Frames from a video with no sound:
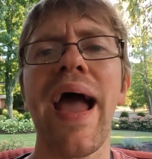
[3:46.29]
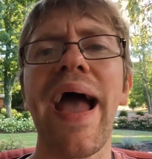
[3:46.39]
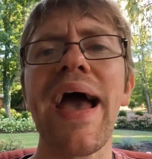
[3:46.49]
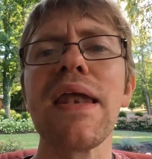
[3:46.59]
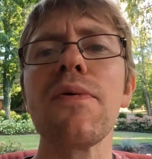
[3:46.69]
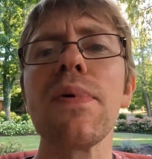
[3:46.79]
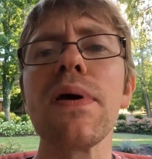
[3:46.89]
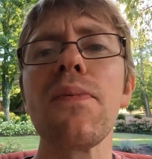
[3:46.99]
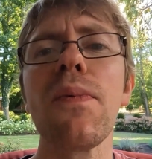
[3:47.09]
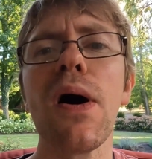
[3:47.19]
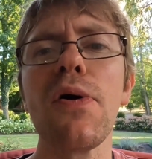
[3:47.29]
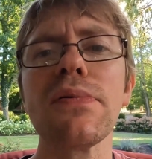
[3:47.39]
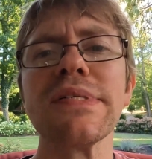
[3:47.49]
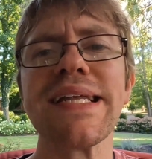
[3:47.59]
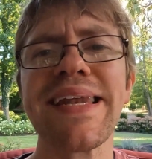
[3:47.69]
And we
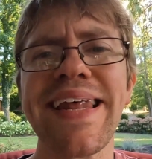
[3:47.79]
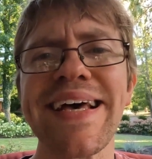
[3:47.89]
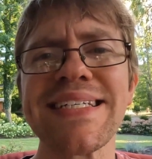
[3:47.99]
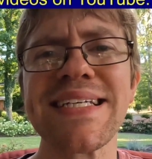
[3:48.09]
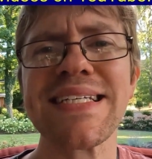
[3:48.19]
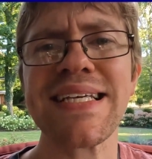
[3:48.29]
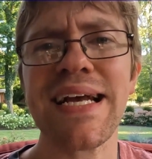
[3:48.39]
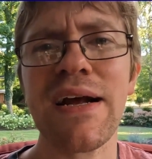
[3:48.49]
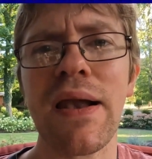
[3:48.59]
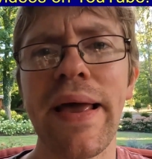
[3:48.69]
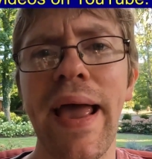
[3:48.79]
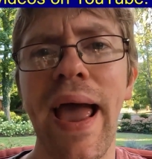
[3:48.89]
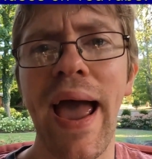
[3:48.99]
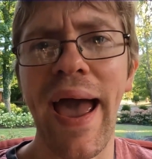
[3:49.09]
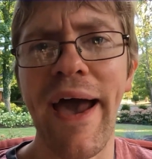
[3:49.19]
won't necessarily
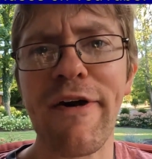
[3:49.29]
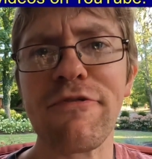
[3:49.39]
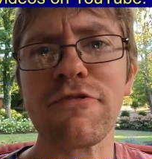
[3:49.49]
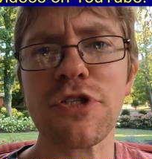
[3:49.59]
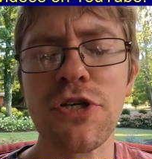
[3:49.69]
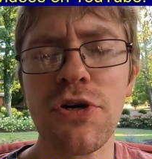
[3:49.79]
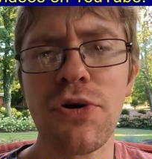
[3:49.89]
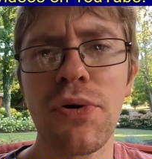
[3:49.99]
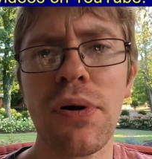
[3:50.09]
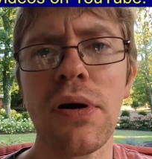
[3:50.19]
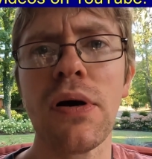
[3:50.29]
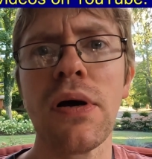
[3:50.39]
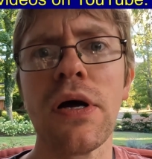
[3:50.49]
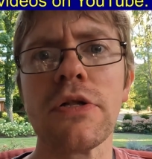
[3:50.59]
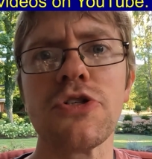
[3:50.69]
have to
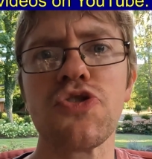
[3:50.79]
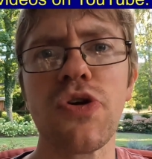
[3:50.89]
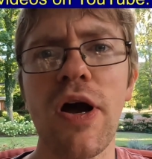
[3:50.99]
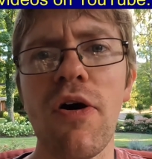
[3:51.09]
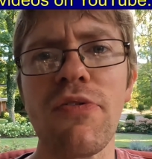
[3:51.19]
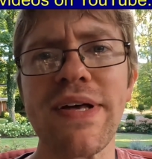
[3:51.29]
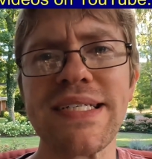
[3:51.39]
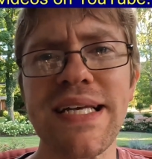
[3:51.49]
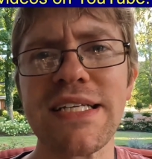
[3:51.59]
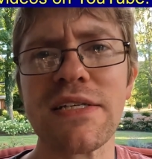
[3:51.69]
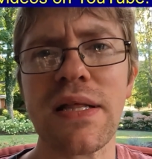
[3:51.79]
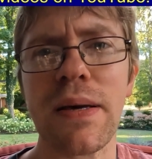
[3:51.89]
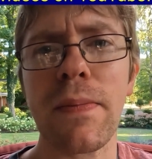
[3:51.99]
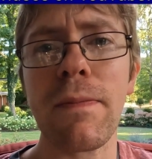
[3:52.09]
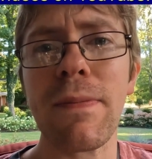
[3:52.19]
drill this into
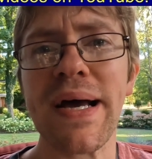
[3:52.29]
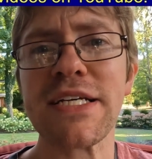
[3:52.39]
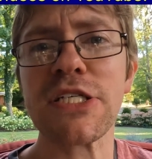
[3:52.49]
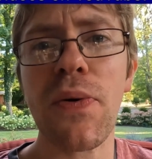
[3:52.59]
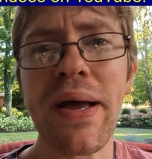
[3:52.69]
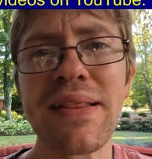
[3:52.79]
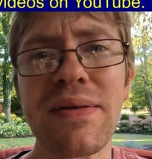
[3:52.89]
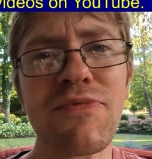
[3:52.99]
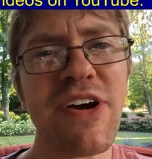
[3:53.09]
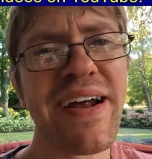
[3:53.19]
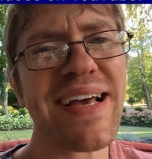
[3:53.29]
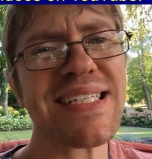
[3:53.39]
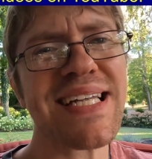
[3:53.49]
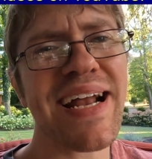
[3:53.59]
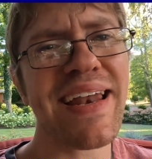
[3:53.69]
them by showing them
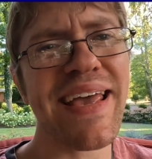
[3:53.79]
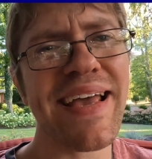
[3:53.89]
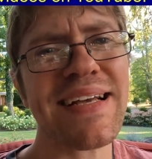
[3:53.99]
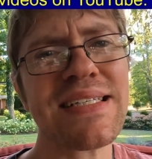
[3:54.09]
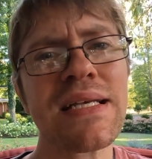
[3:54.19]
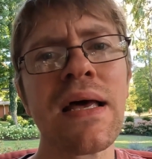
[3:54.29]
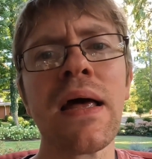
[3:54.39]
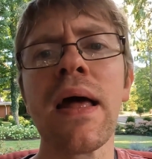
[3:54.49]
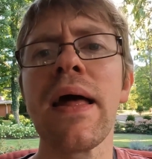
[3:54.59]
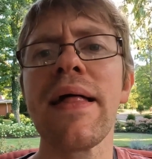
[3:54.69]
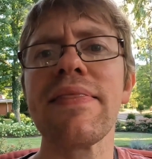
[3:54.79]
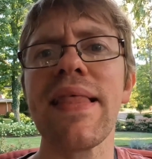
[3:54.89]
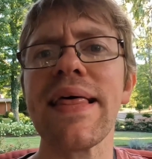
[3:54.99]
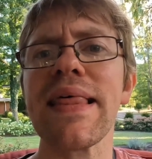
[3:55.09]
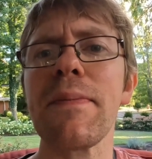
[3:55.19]
various techniques
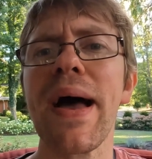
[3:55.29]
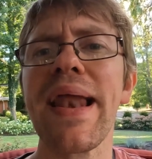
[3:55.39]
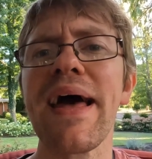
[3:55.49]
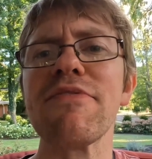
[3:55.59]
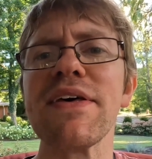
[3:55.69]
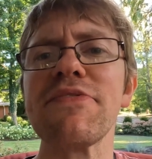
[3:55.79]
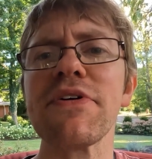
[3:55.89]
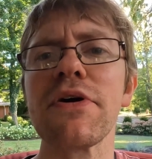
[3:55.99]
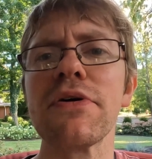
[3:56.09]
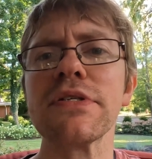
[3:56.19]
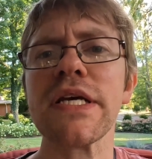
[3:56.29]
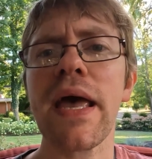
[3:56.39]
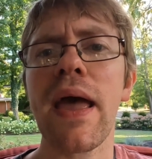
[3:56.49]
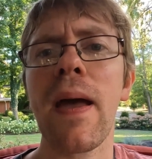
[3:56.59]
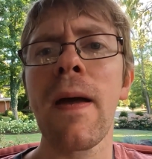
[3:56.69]
that they might have
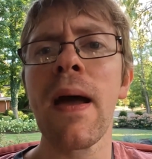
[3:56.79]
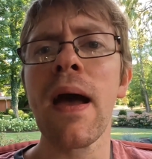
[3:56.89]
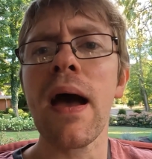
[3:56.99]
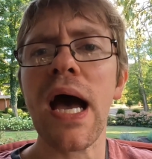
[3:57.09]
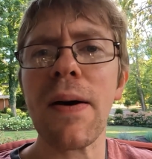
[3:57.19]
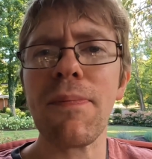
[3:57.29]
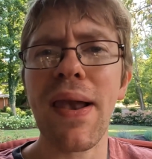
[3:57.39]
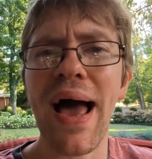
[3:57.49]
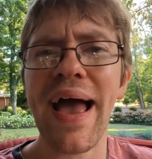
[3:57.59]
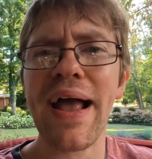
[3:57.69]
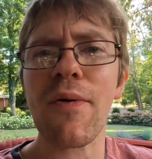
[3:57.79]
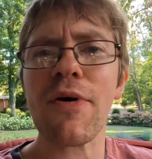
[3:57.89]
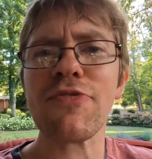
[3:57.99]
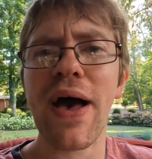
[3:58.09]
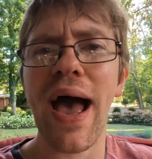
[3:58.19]
difficulty applying
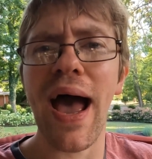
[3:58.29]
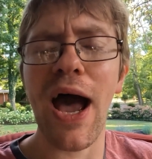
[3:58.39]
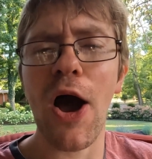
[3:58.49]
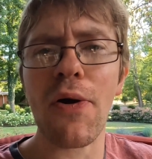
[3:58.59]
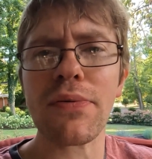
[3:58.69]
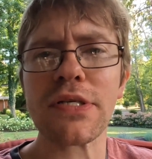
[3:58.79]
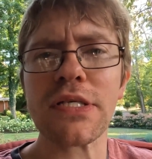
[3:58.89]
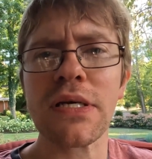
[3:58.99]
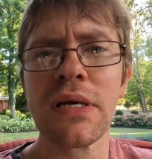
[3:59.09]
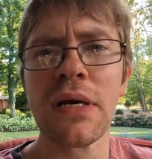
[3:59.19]
without